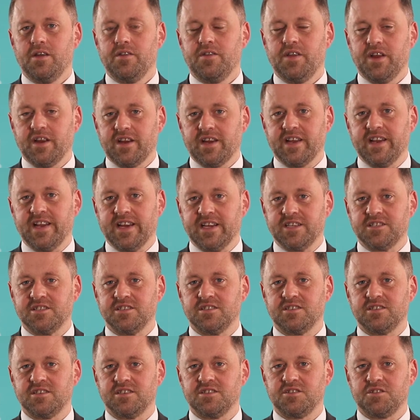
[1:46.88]
Their
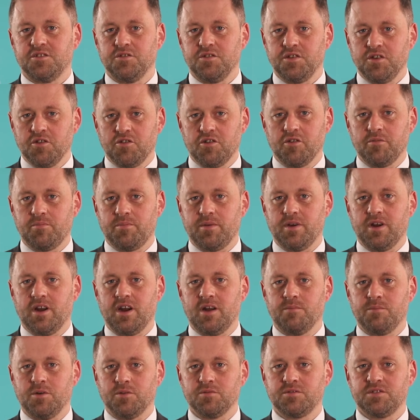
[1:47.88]
connections to Europe
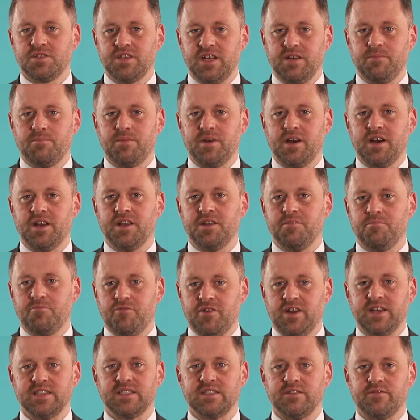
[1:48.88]
are both deep and
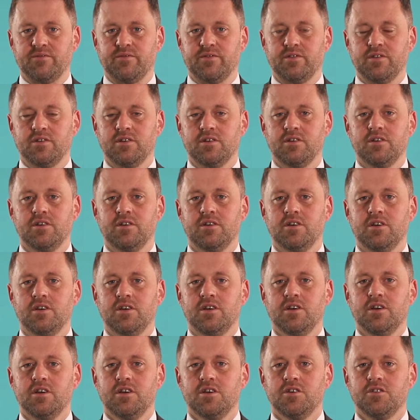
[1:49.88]
impressive.
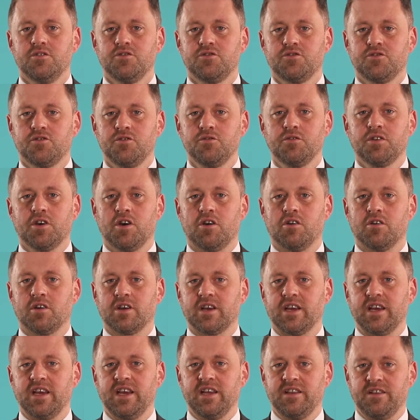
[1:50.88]
Through
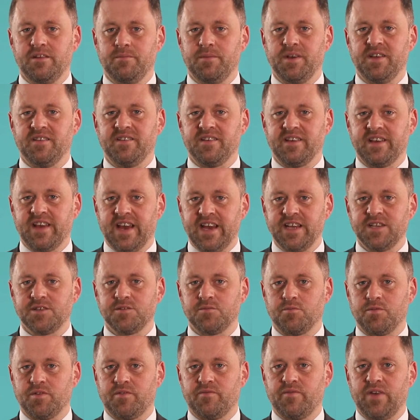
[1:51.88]
Cork ETB's
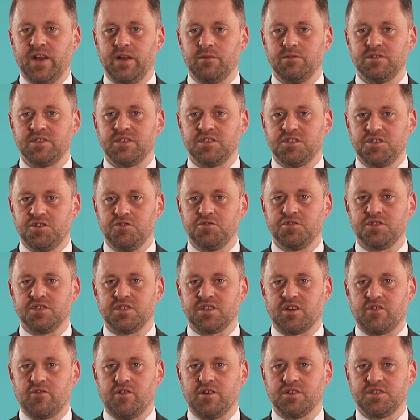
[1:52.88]
engagement with fellow
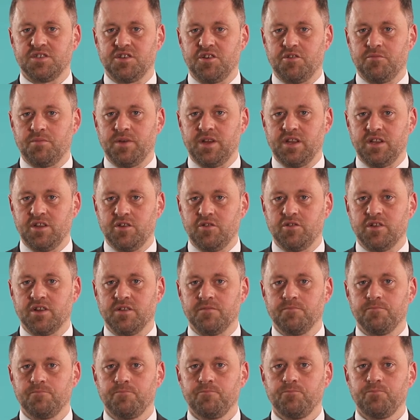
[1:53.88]
institutions across the European
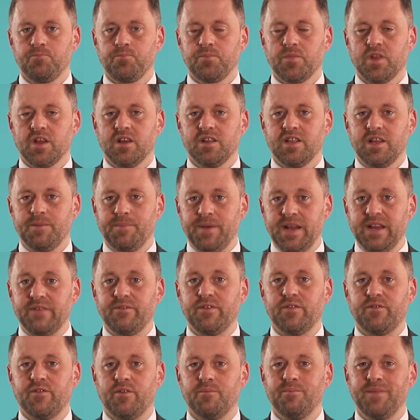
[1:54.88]
Union, they
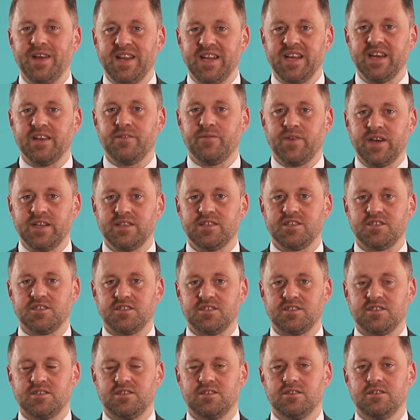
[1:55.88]
benefit from many
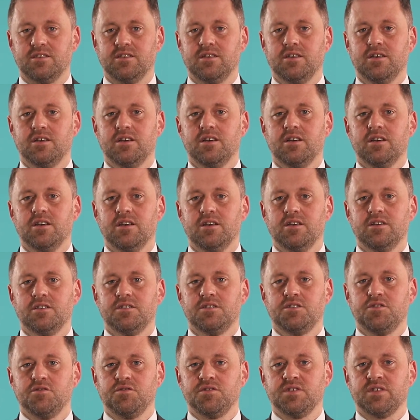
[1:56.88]
advantages.
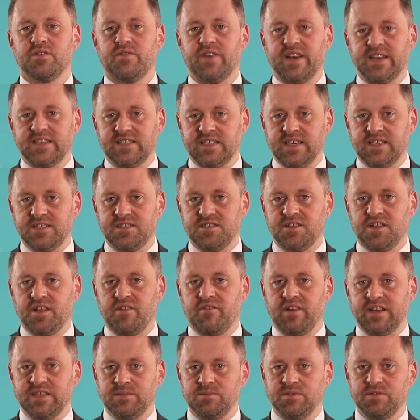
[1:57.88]
Students have access to the
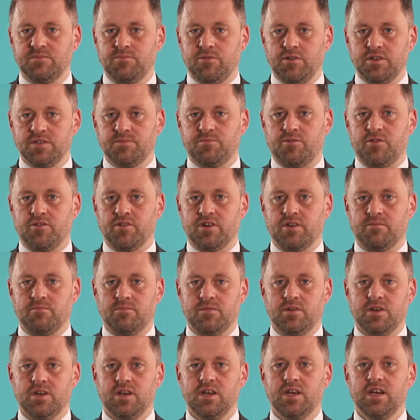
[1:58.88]
Erasmus Plus programme,
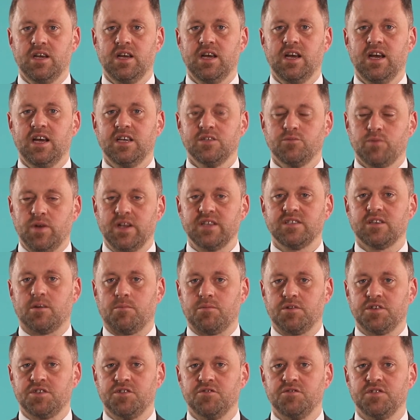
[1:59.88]
as well as
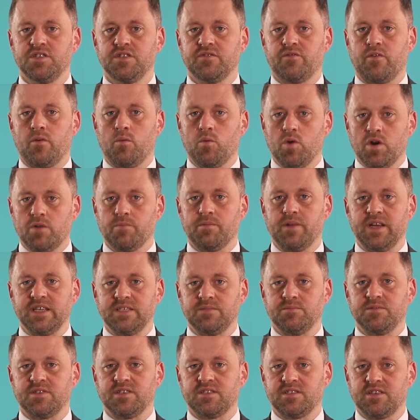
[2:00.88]
opportunities for work
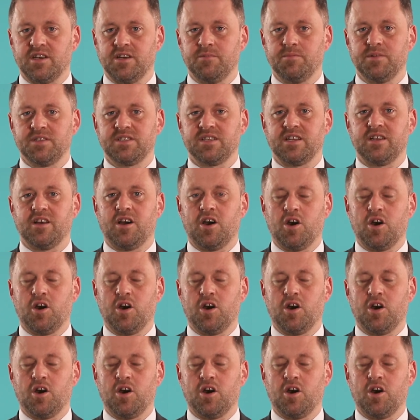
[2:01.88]
placement assignments in a